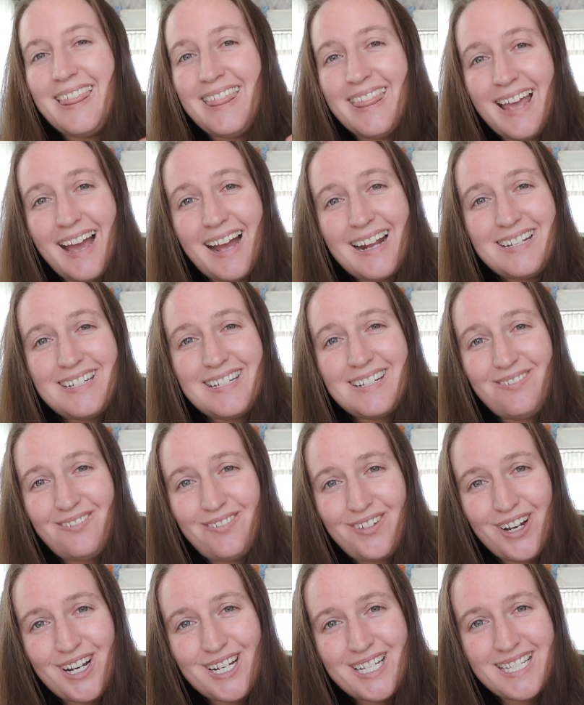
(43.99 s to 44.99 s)
That
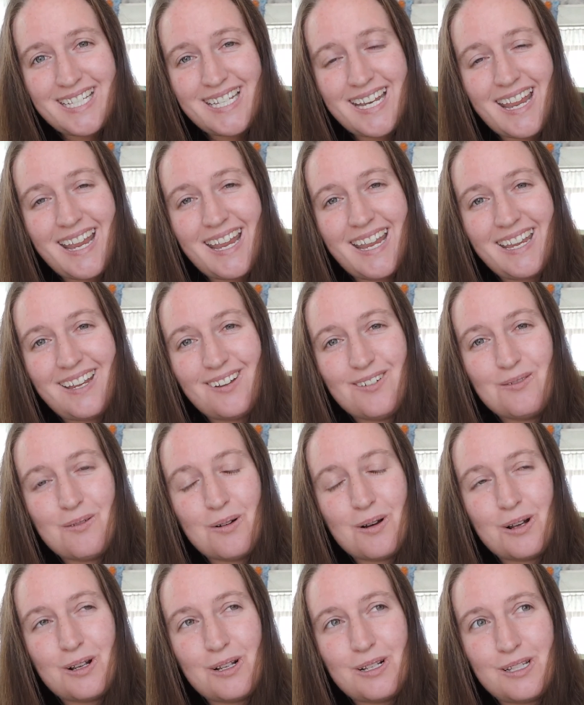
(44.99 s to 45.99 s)
first day
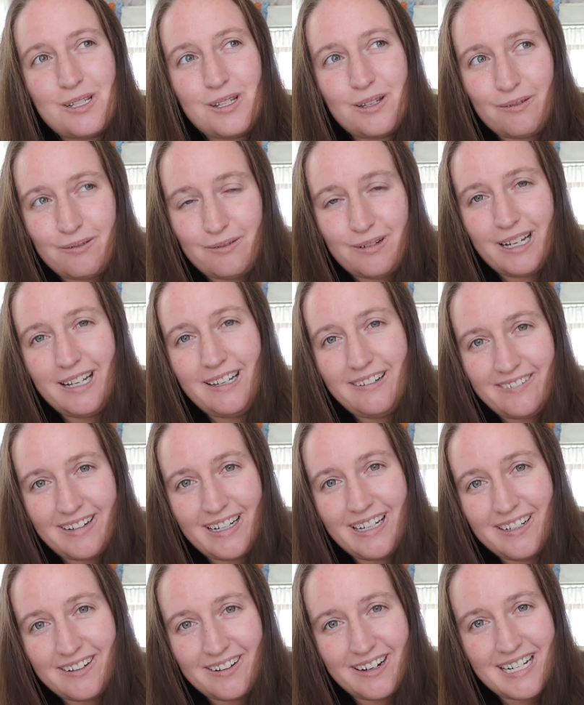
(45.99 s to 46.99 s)
was
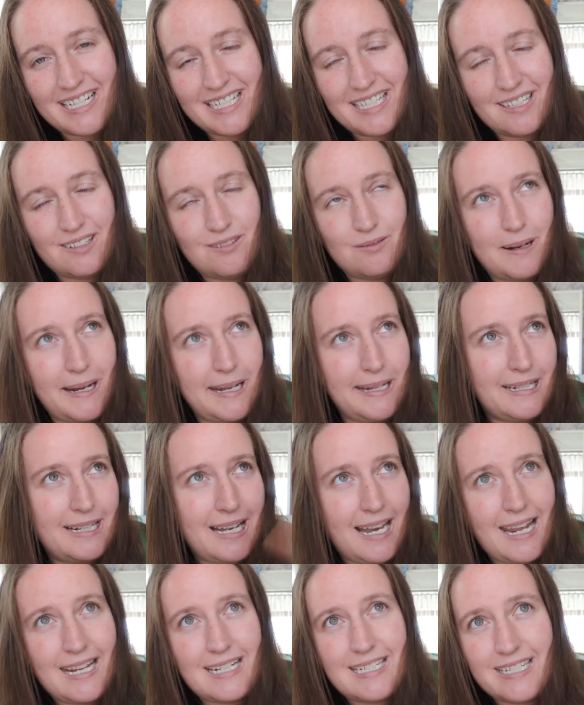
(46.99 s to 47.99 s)
really crazy. It
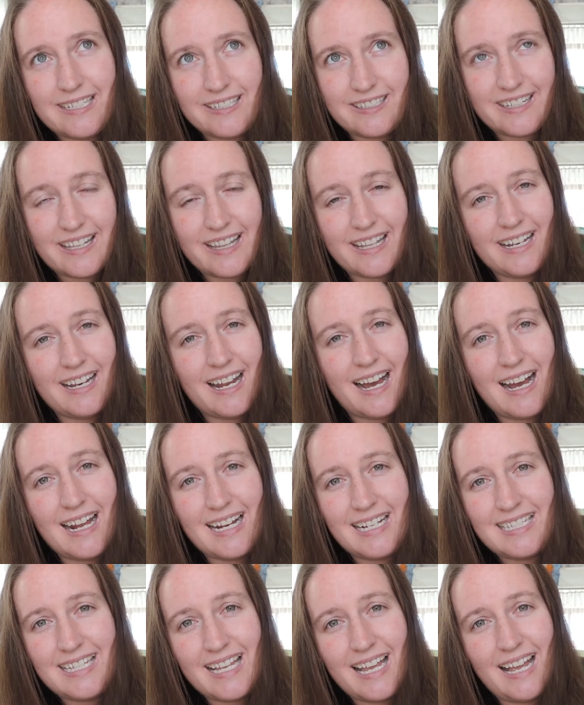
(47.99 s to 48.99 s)
went late into the
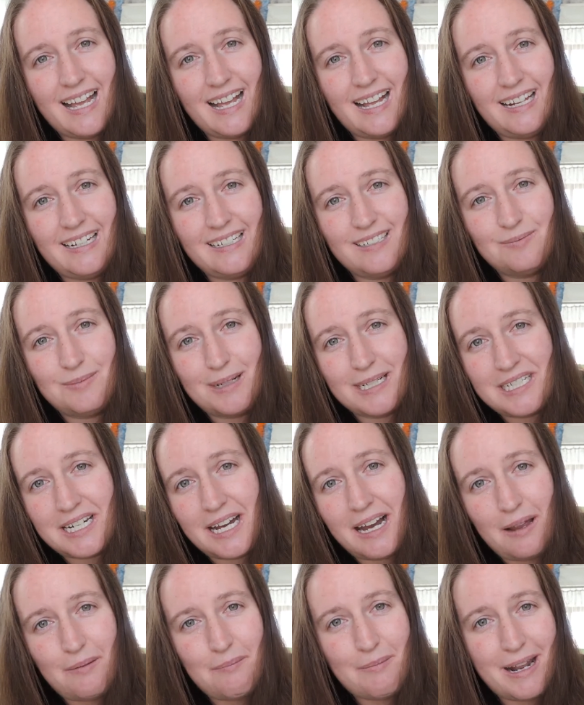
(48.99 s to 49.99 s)
night and my
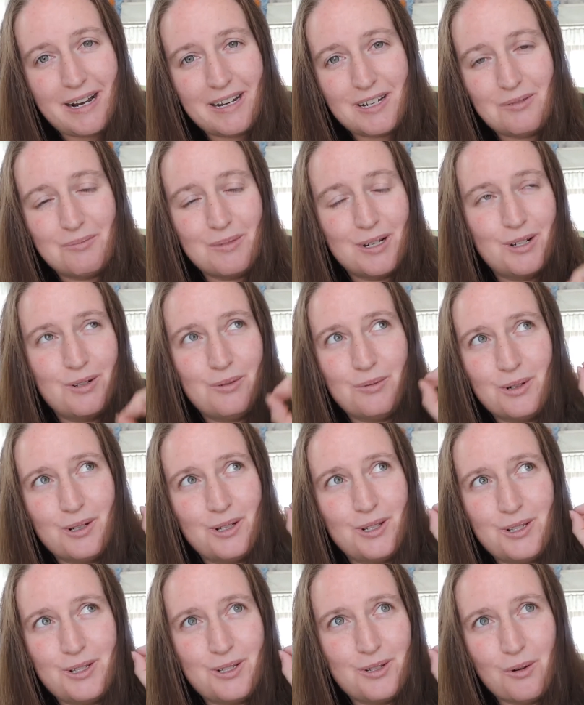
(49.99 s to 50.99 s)
time management
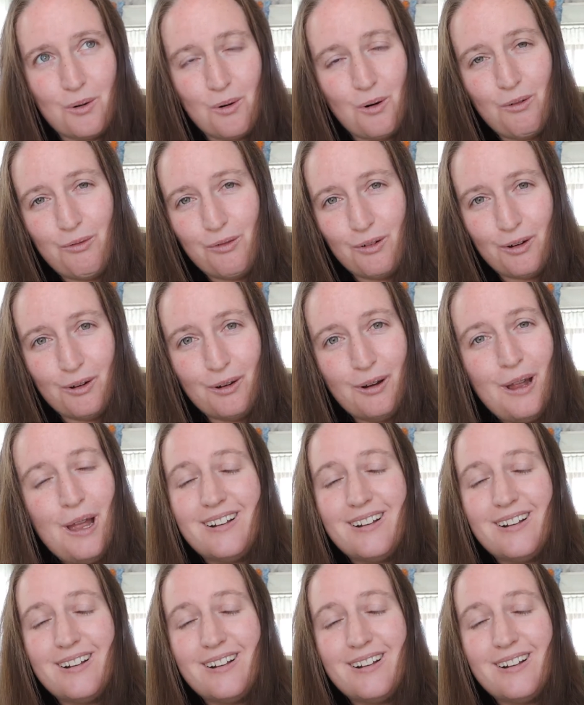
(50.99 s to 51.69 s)
was awful.